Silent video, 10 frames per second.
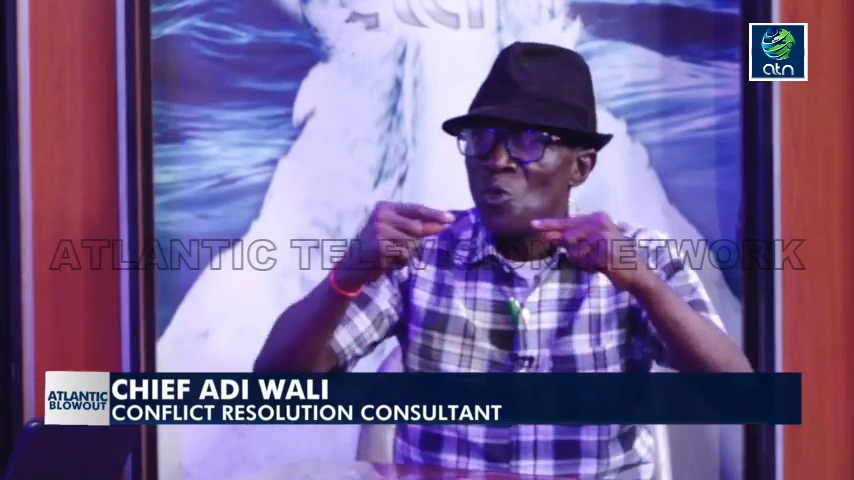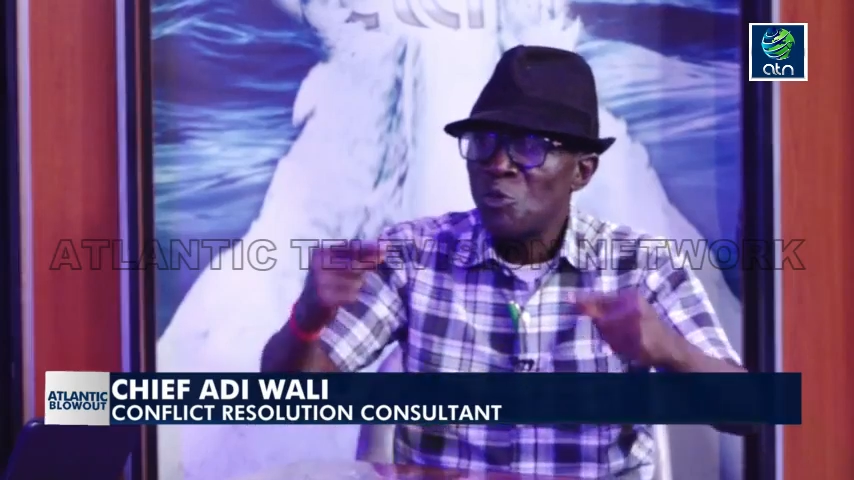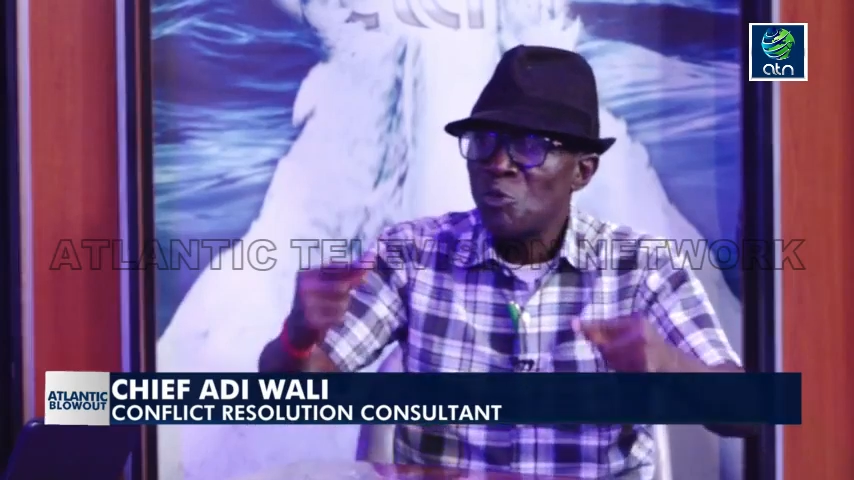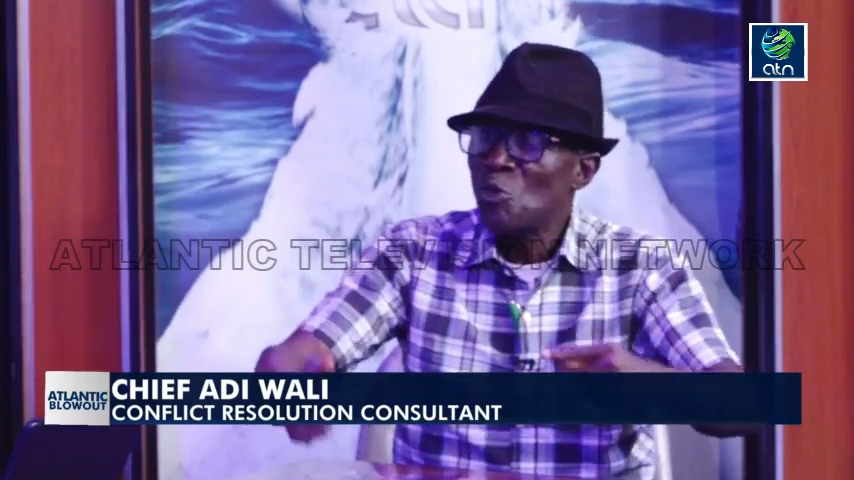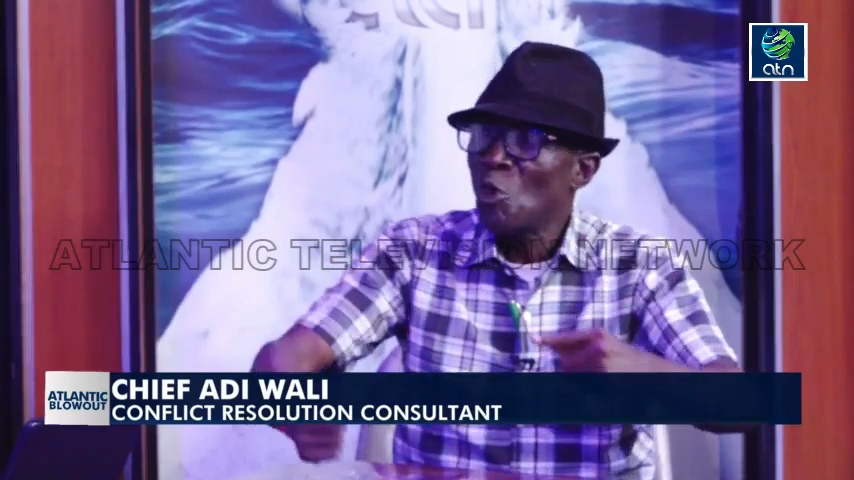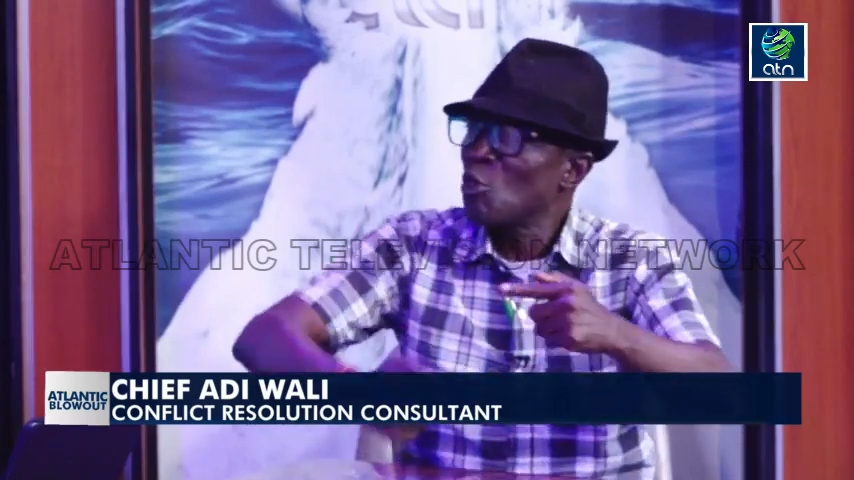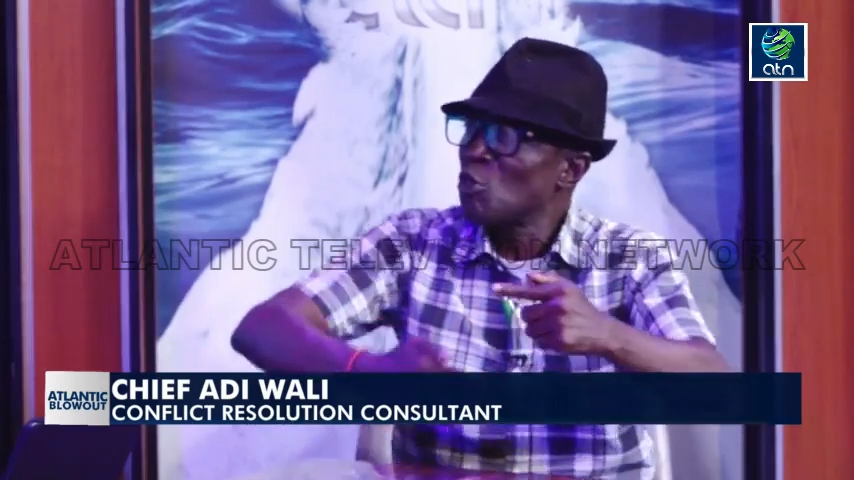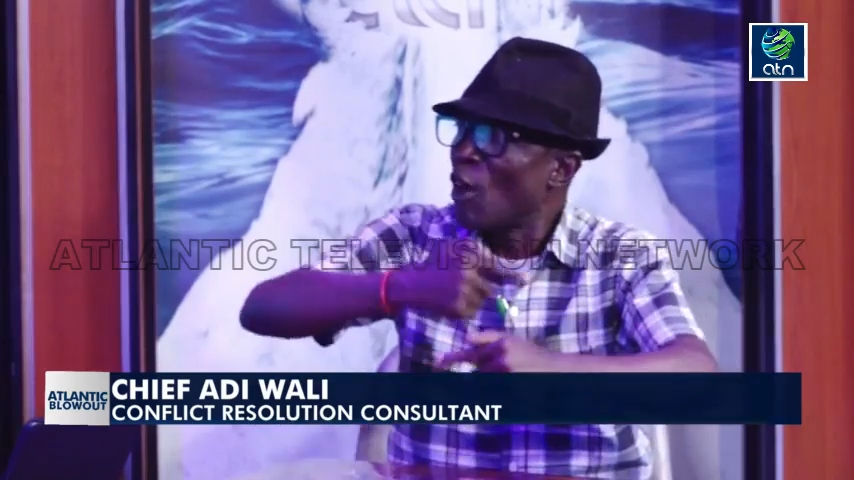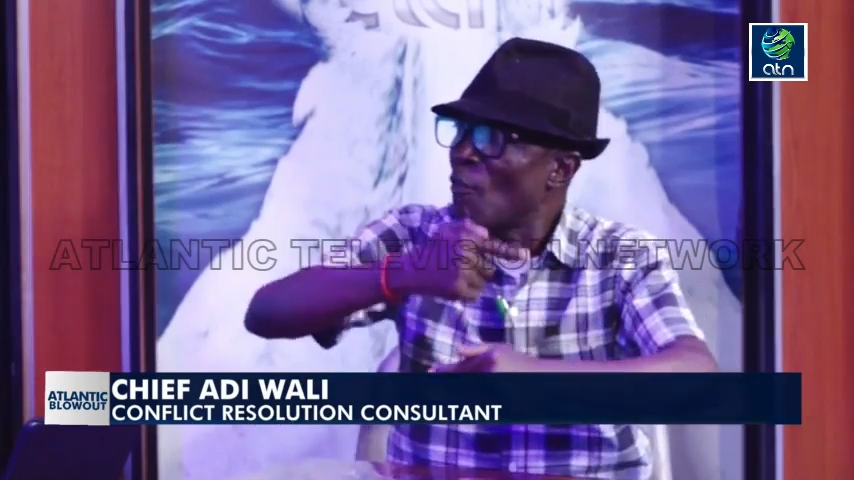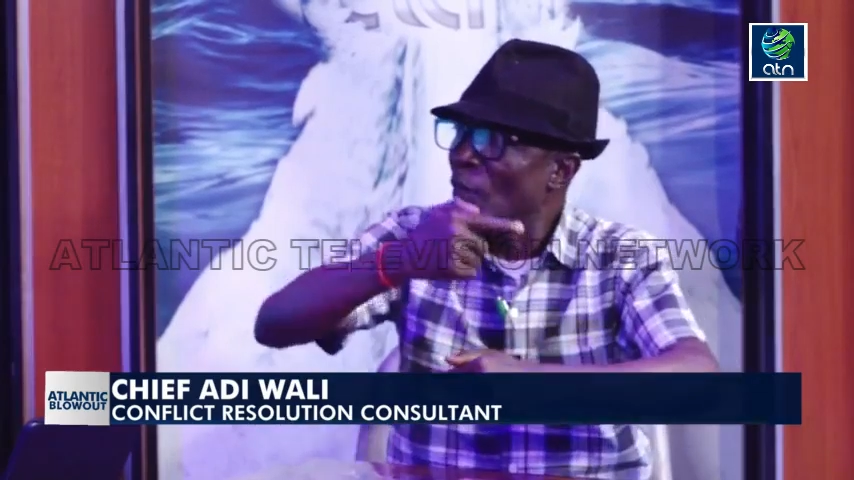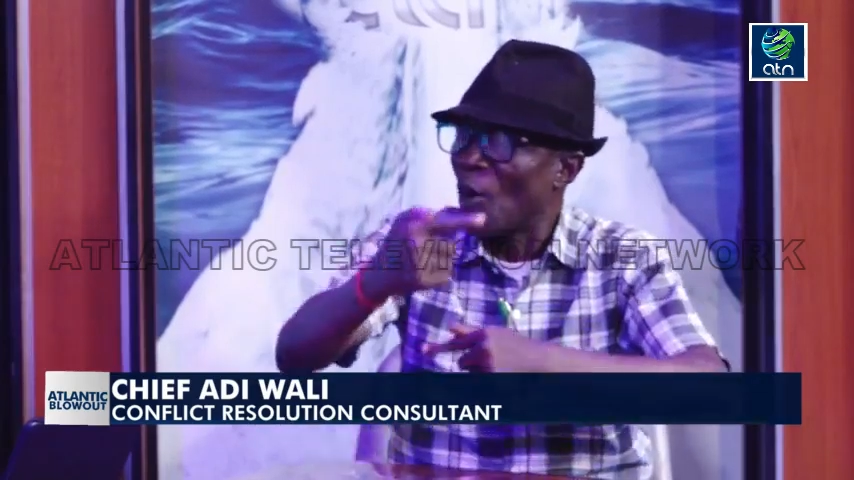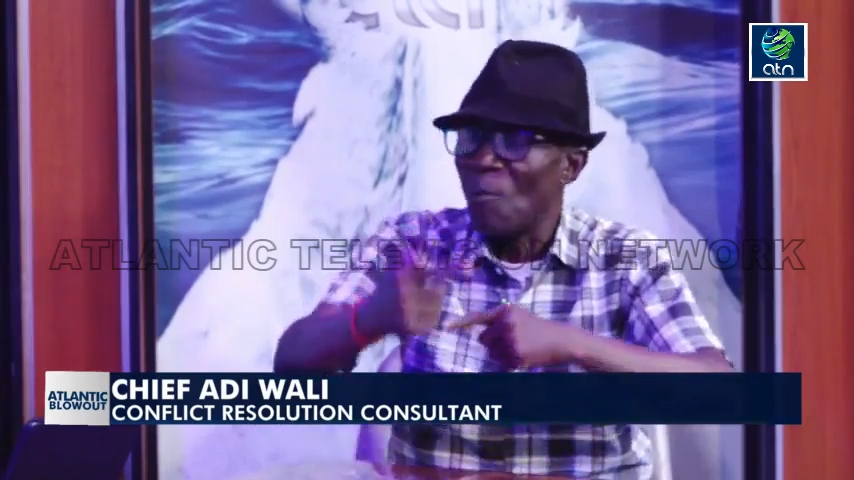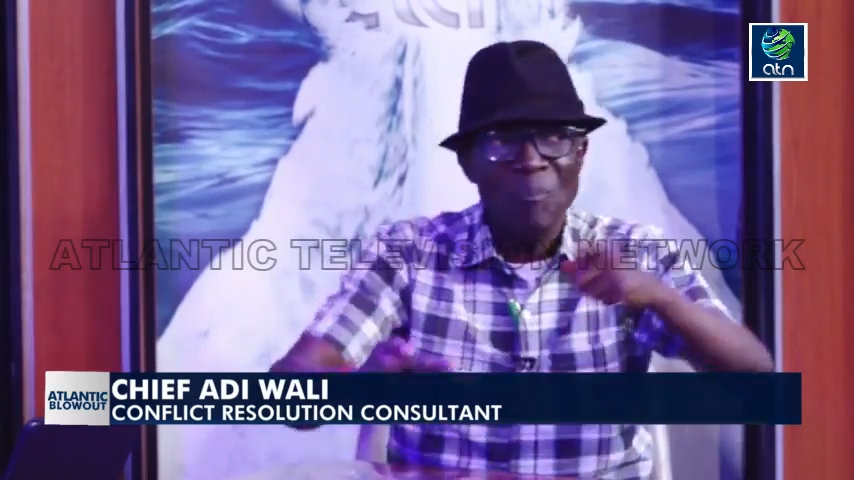should go total overhaul.